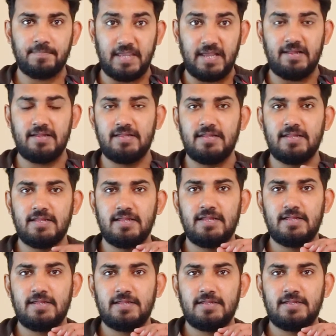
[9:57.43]
Yeah,
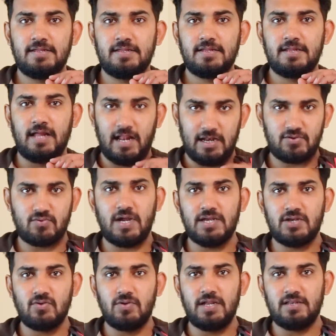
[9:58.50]
I'll
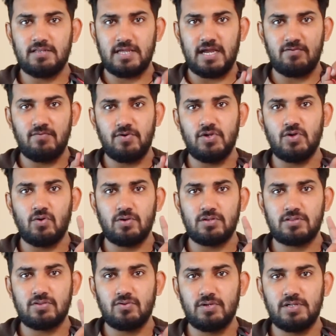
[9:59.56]
try to link that video
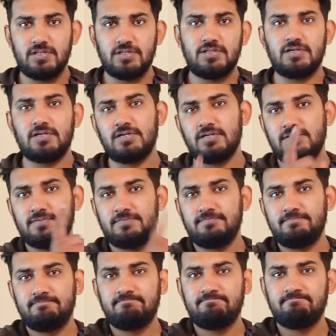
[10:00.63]
also in the
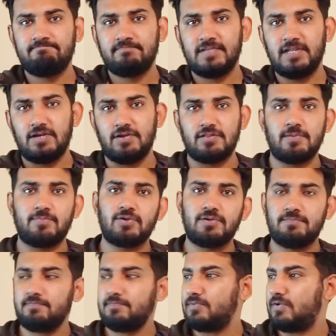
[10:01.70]

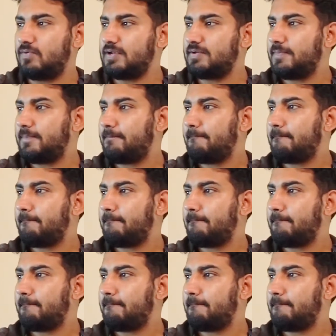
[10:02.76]
description. All right.